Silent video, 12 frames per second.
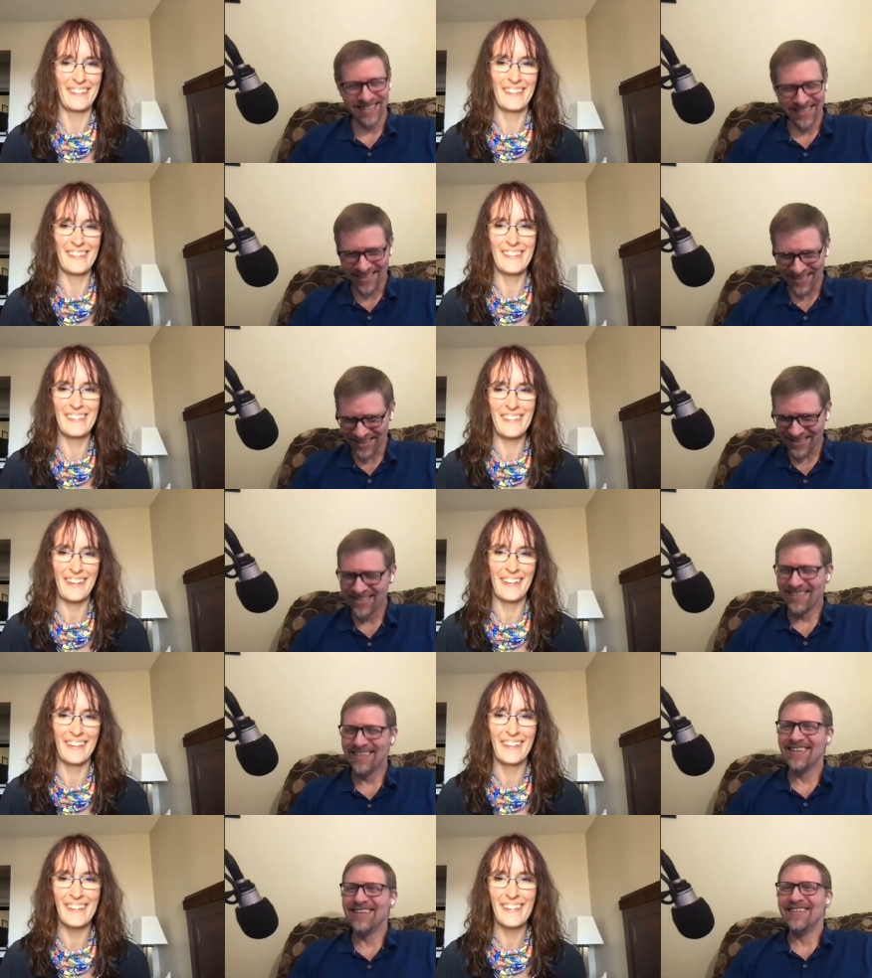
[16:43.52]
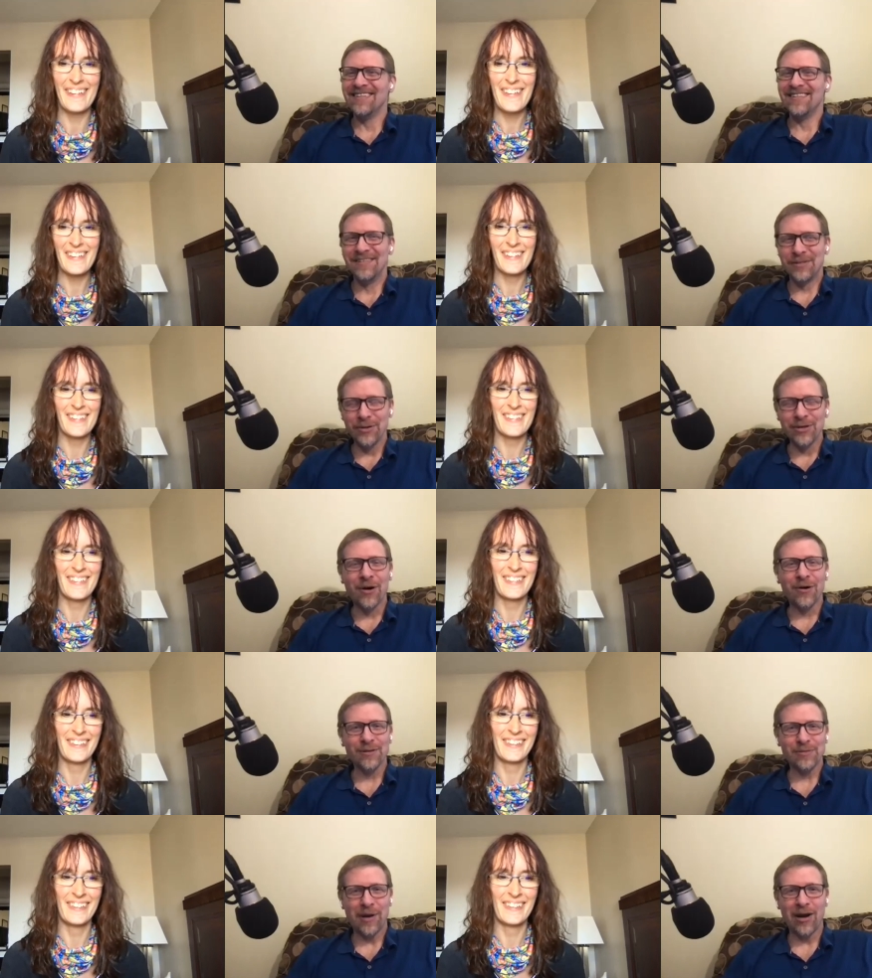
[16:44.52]
Speaker 1: is yeah. do your
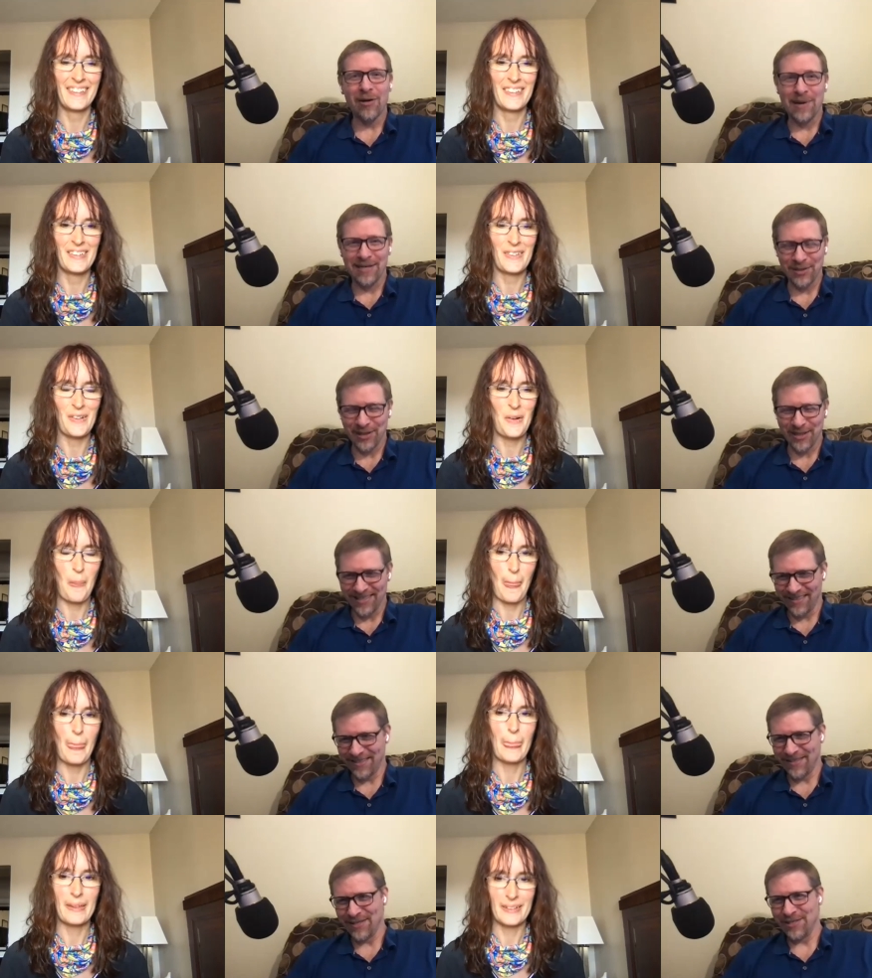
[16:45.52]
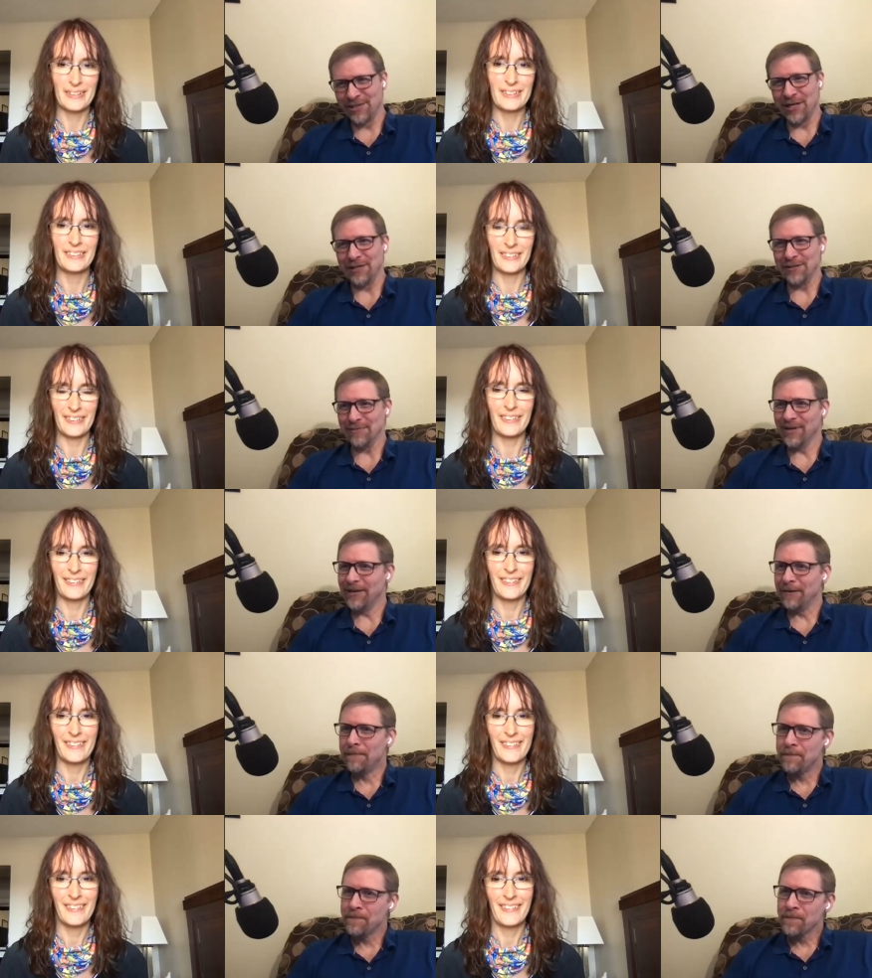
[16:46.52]
holes parametrically so that you can change them later.
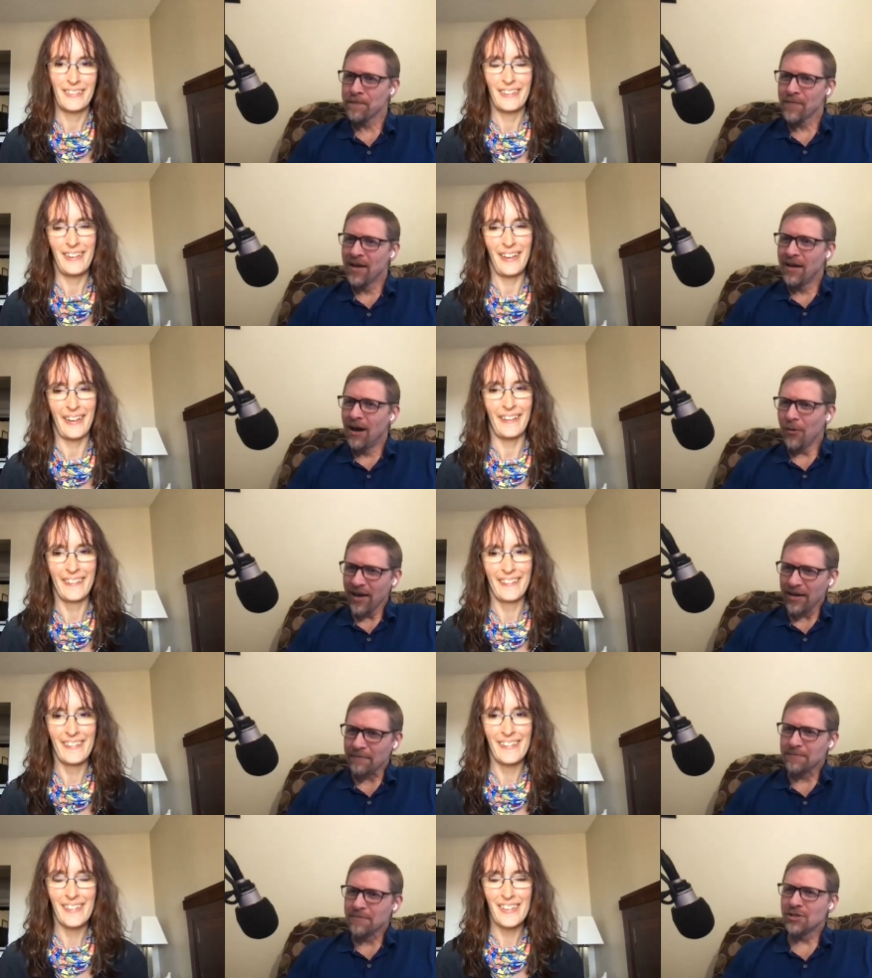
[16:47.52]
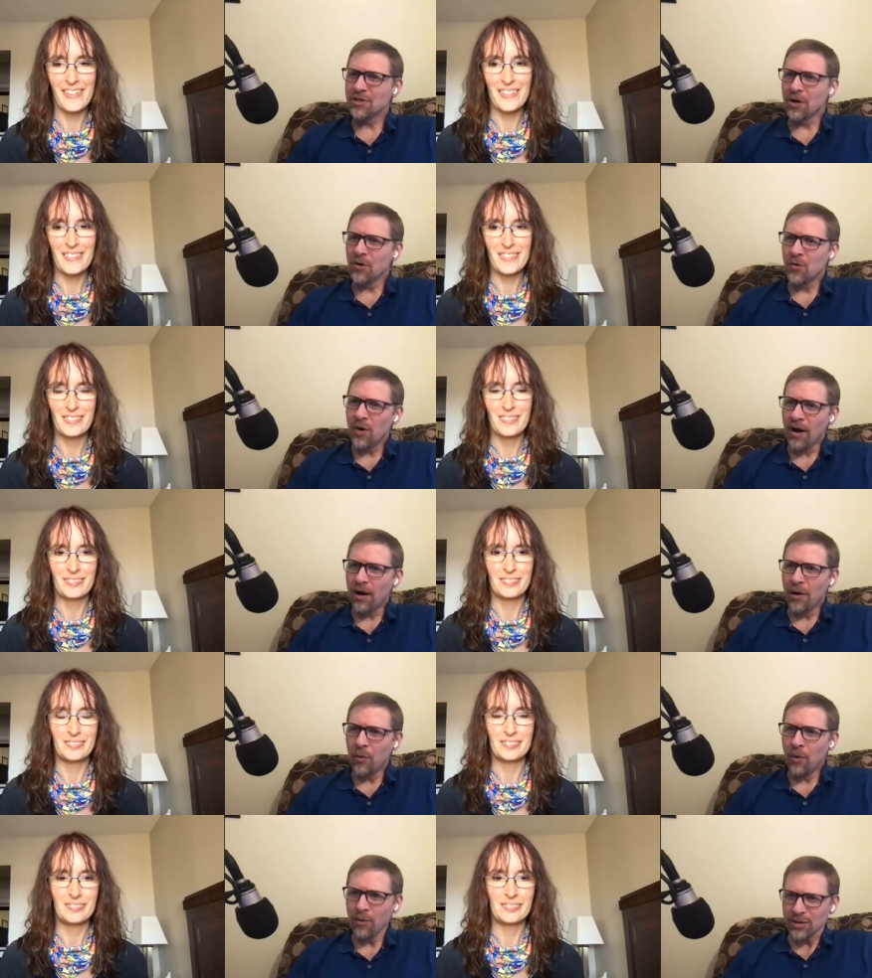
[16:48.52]
Yeah. Okay. So uh,
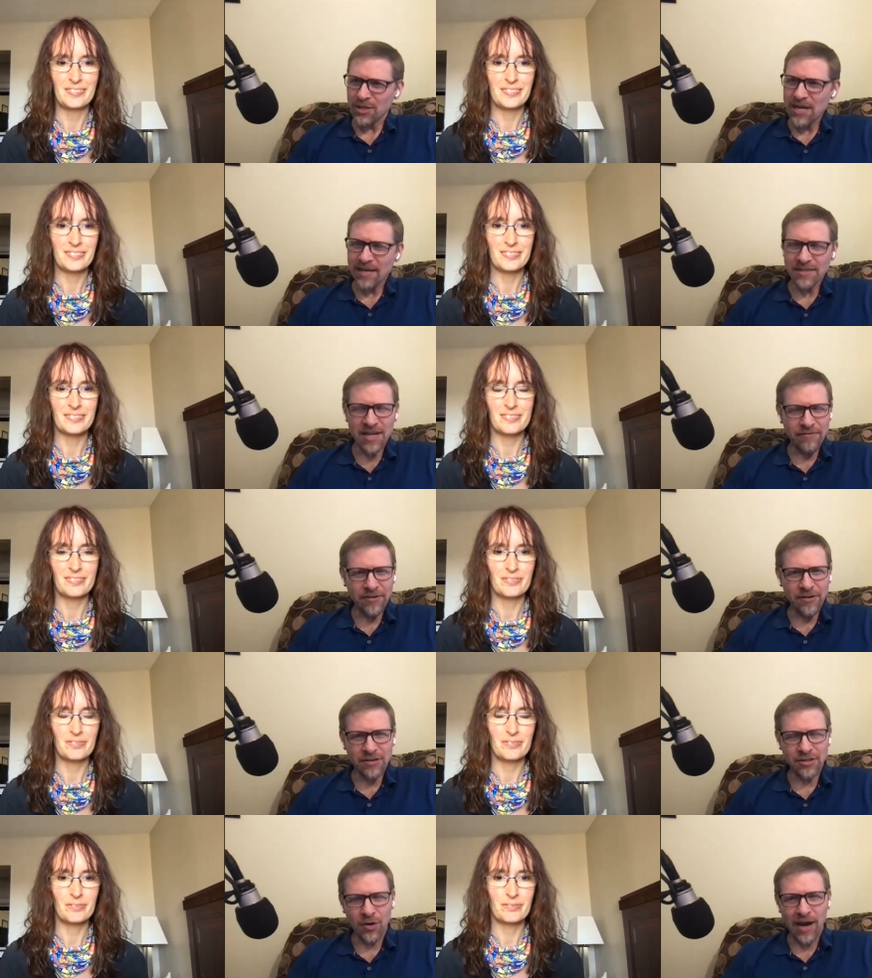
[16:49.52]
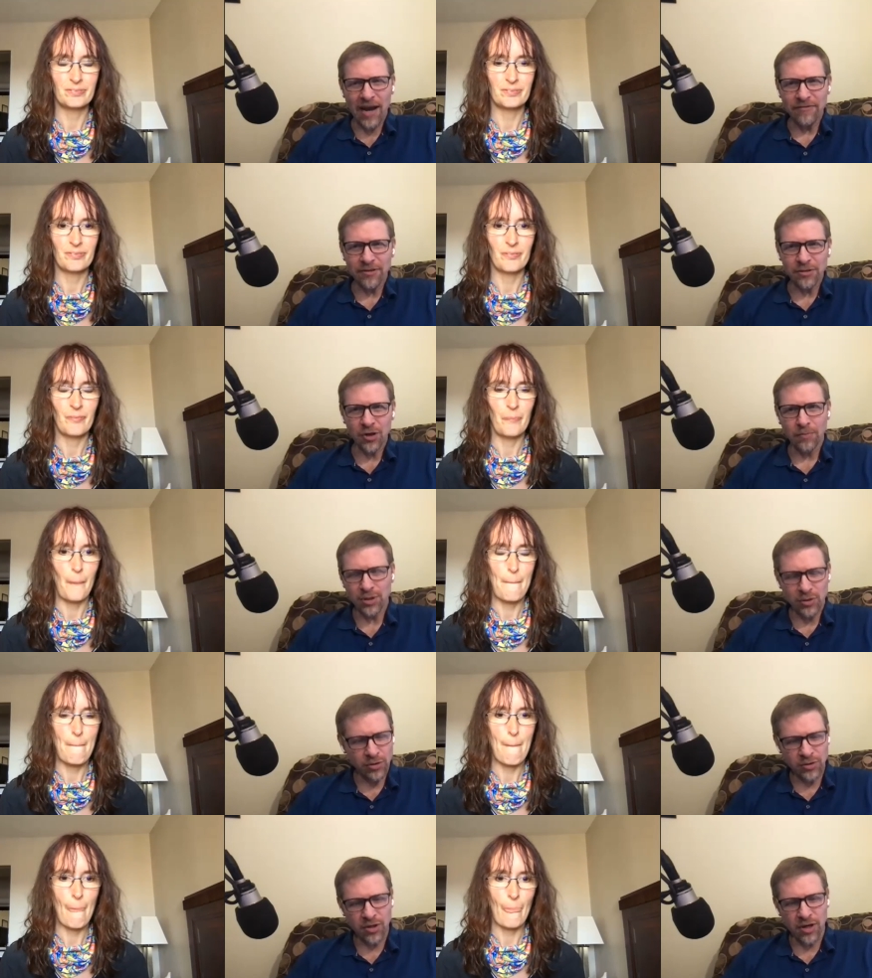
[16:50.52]
what was next after? So after soaps,
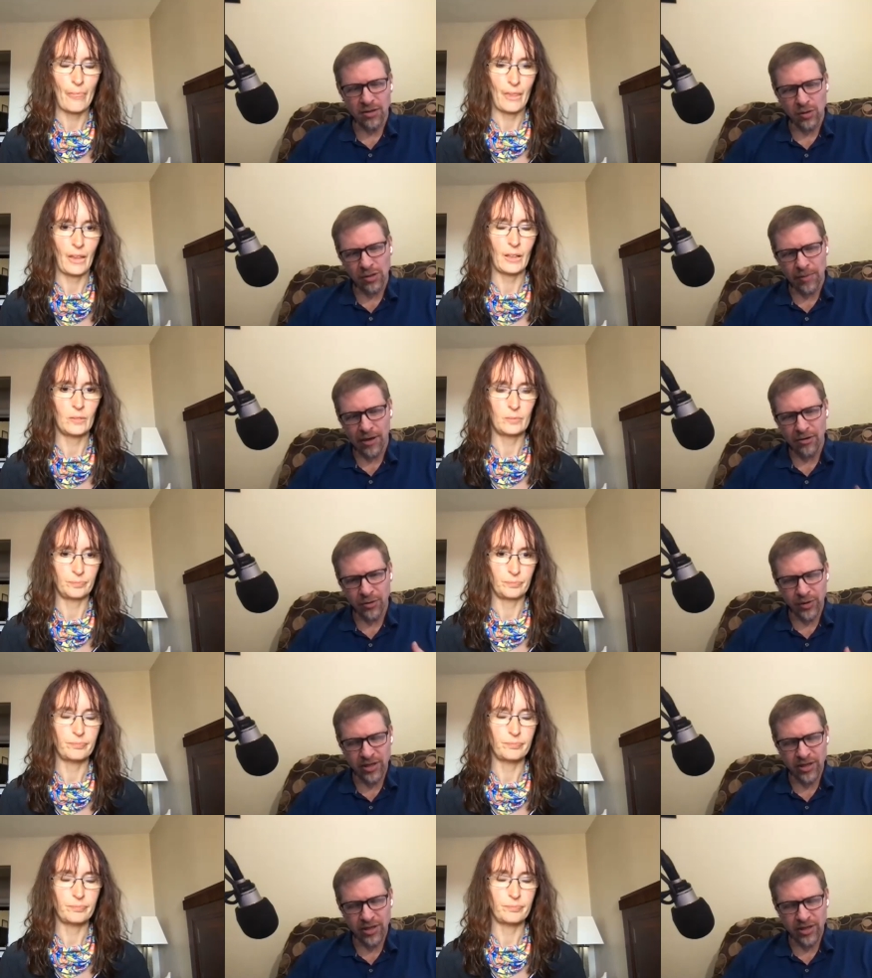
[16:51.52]
you, you talked to us about doing